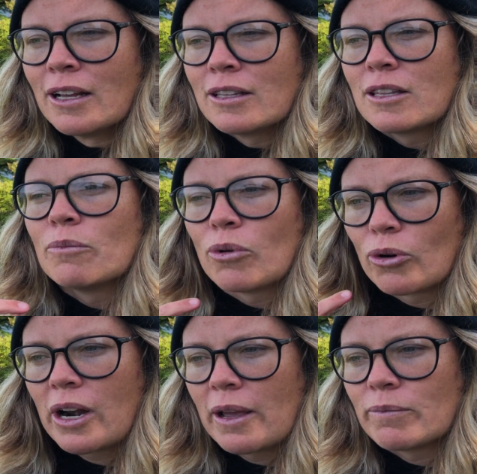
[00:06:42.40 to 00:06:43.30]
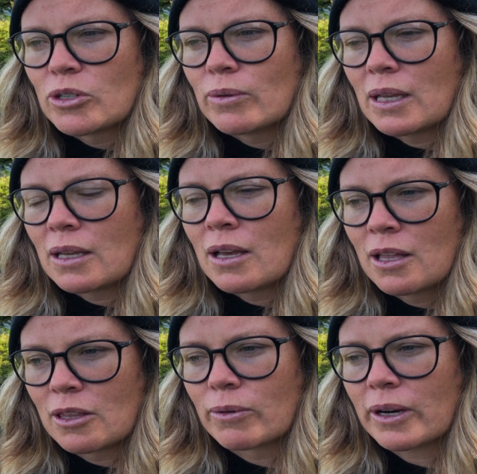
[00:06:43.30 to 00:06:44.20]
the more I'm doing
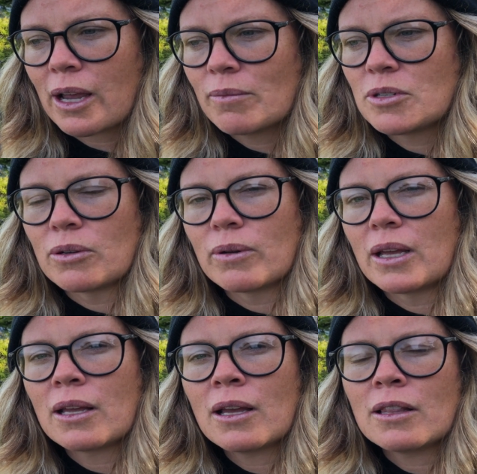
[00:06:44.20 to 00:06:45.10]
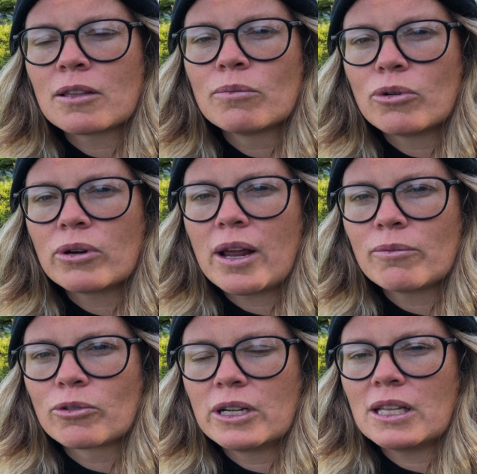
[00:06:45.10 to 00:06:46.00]
the work I'm doing, the more
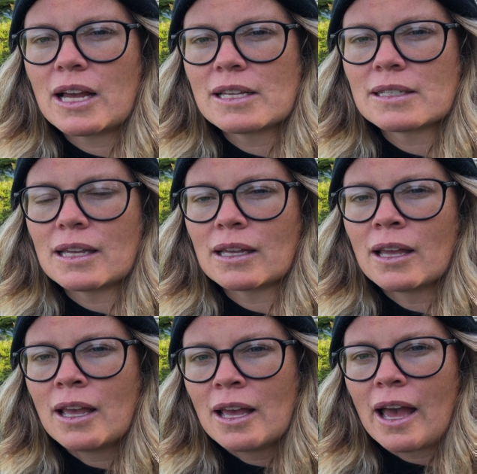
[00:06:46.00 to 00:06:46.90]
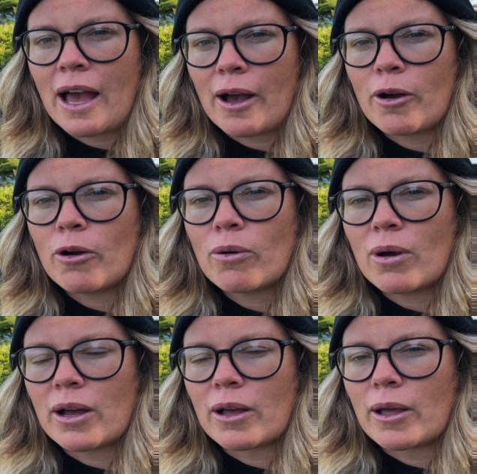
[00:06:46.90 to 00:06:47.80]
I'm realizing how
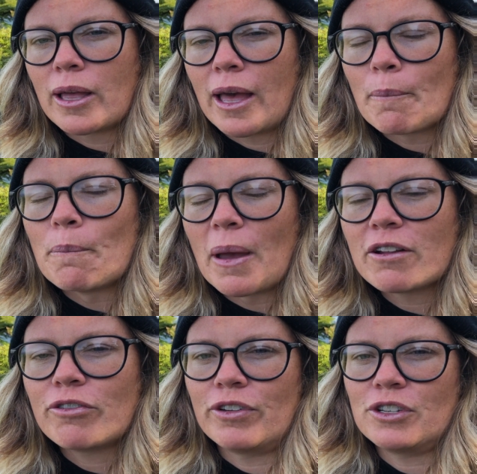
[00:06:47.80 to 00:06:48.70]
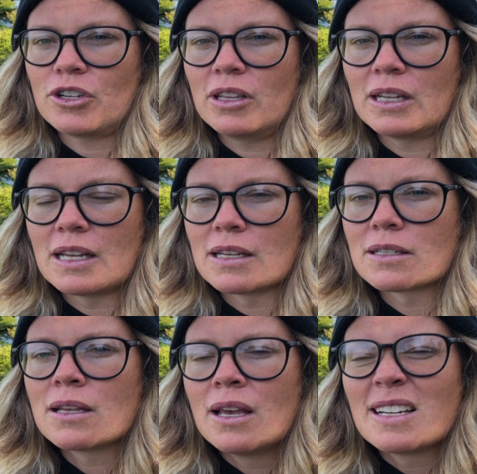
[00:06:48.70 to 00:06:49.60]
beneficial it
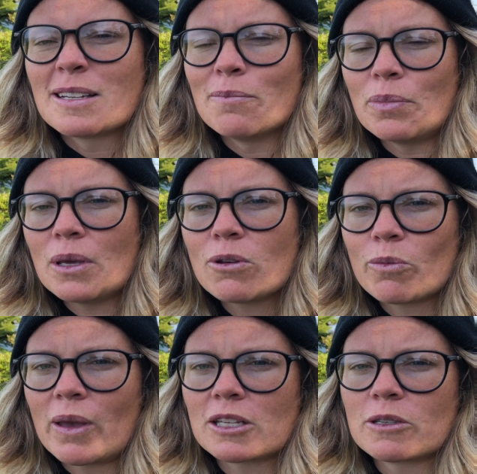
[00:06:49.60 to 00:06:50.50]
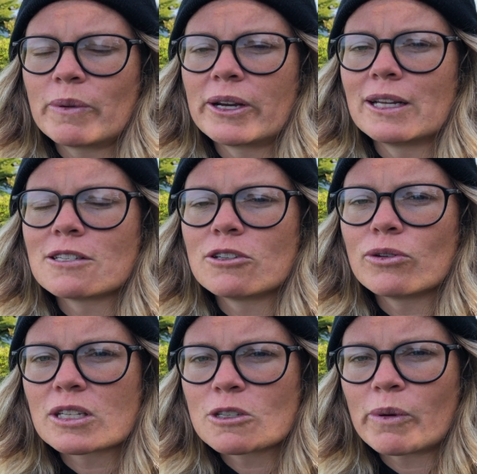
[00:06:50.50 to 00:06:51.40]
is to be with my experience, to
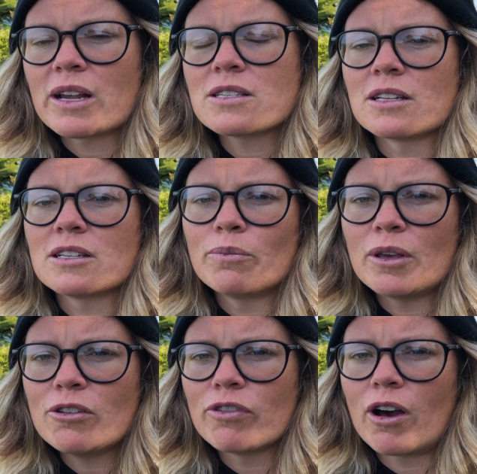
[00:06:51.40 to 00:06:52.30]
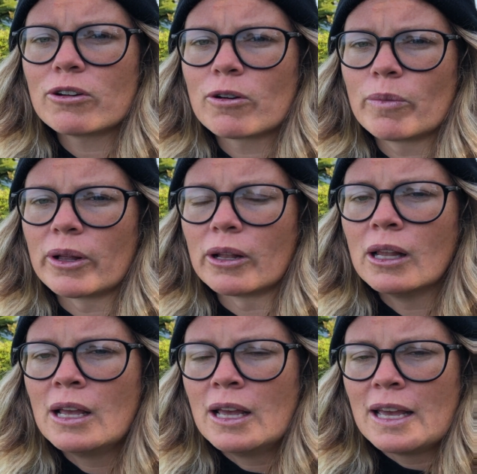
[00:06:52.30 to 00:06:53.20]
express it, to be vulnerable,
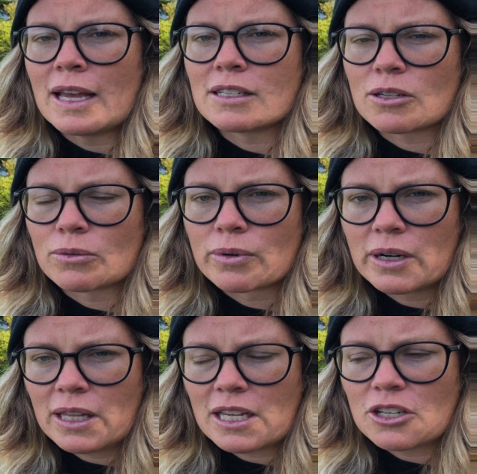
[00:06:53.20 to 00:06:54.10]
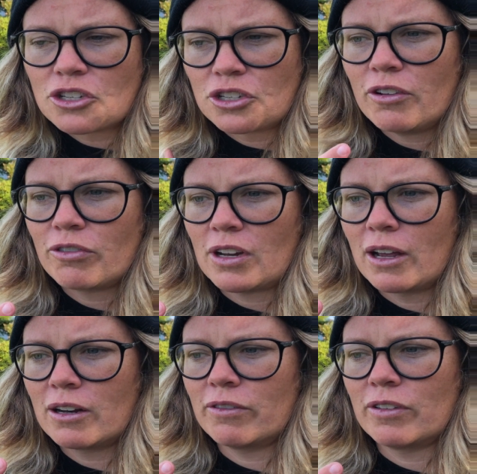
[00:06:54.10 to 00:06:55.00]
and to really shift
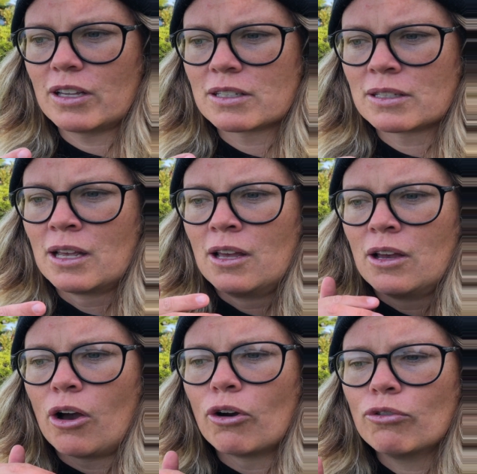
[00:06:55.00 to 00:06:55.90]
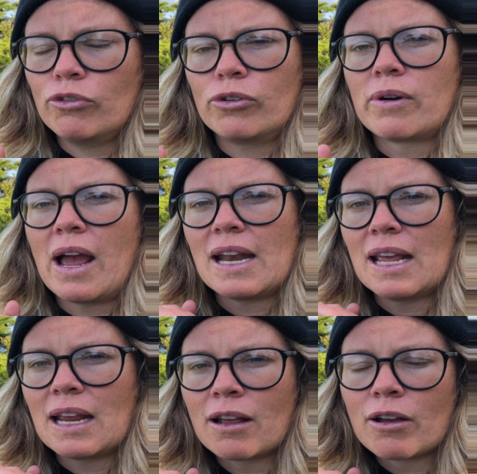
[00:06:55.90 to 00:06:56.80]
out of this
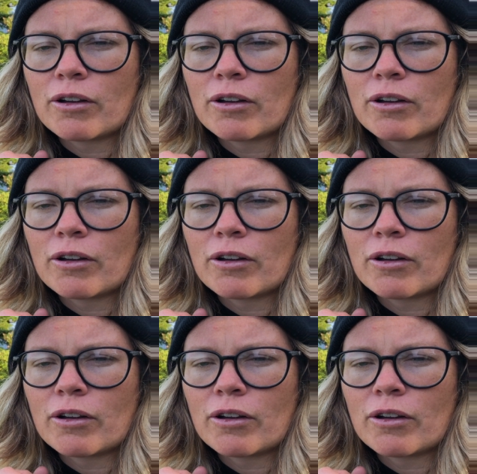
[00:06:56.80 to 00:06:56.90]
overriding